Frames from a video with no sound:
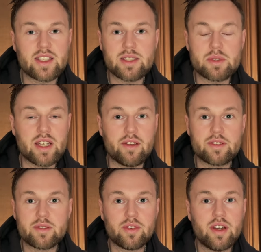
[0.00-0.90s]

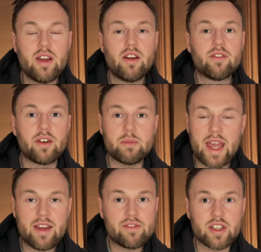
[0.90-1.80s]
himself from
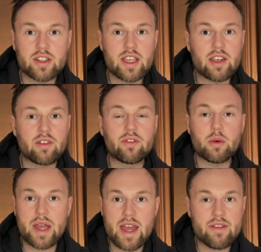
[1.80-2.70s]
everything and from
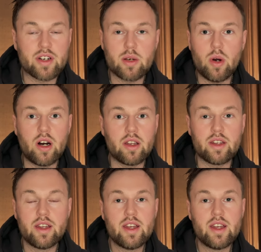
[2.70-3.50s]
everyone